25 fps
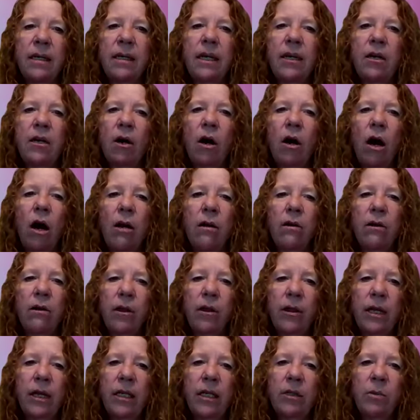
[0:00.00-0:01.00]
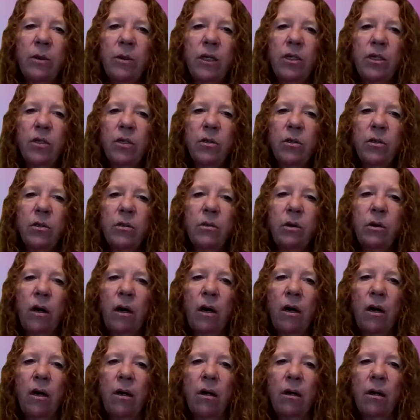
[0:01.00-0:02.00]
I think all of the things we do
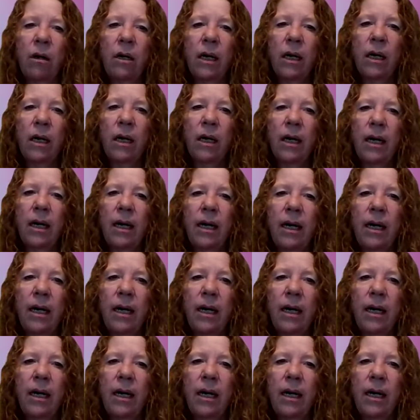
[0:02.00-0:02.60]
are